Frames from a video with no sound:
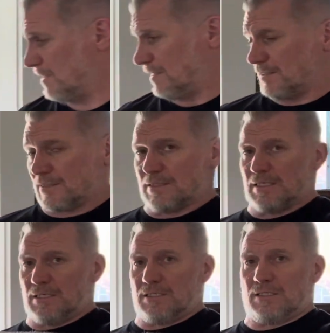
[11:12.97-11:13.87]
is
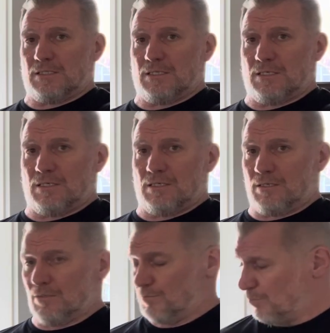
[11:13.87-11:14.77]
this.
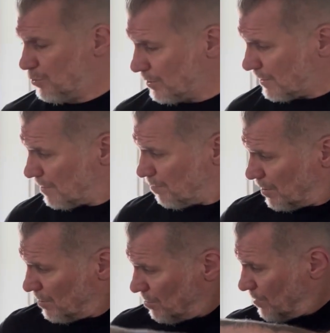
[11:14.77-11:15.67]
Point that
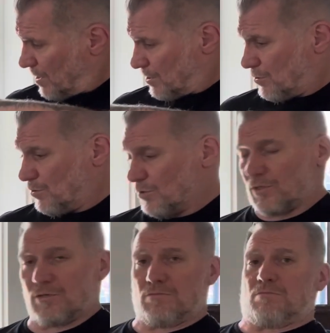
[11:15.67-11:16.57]
barrel around the
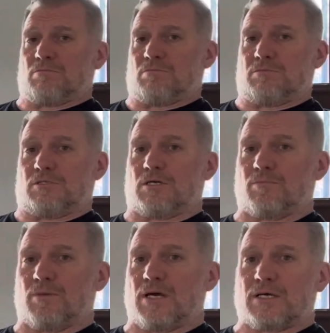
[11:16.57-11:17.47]
corner, duck
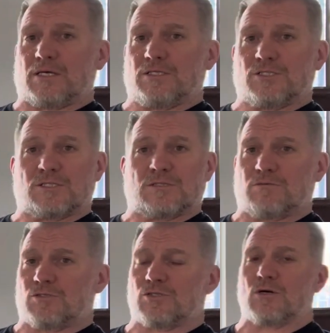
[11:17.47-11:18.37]
back, and just
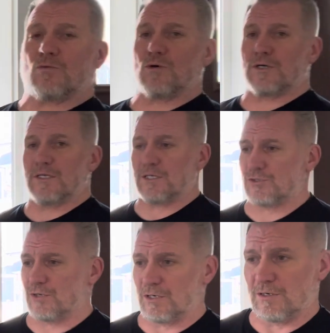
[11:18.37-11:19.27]
start working that
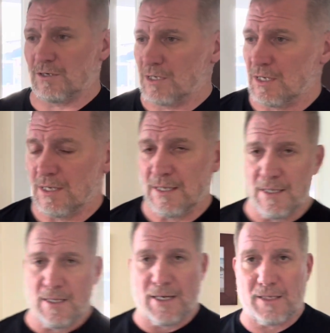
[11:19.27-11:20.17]
trigger
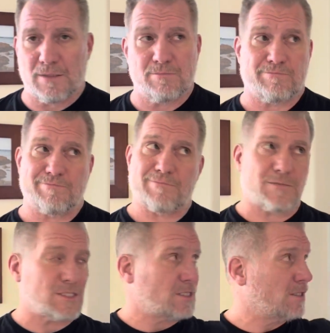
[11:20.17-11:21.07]
and
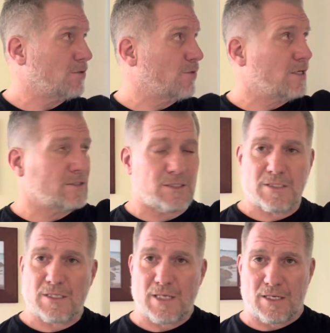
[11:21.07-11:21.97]
sending rounds
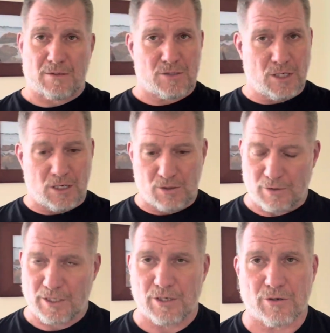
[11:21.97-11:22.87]
into that tunnel
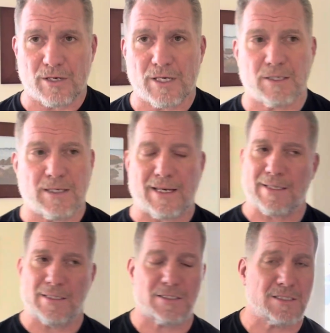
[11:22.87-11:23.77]
that you're in, and
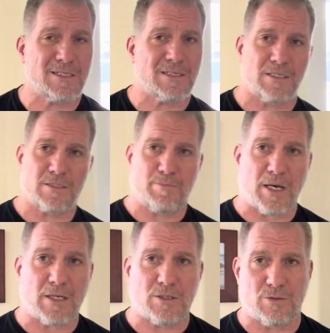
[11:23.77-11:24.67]
it's
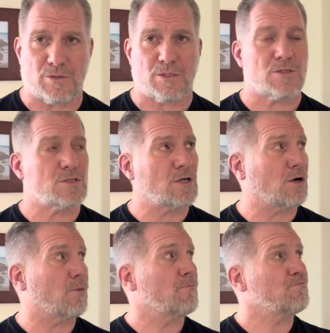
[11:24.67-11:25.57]
bad news.
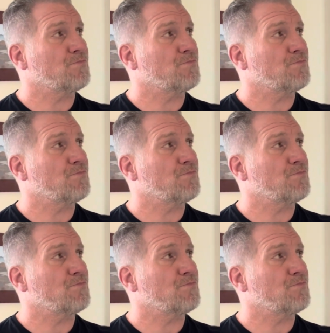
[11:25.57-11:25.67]
So,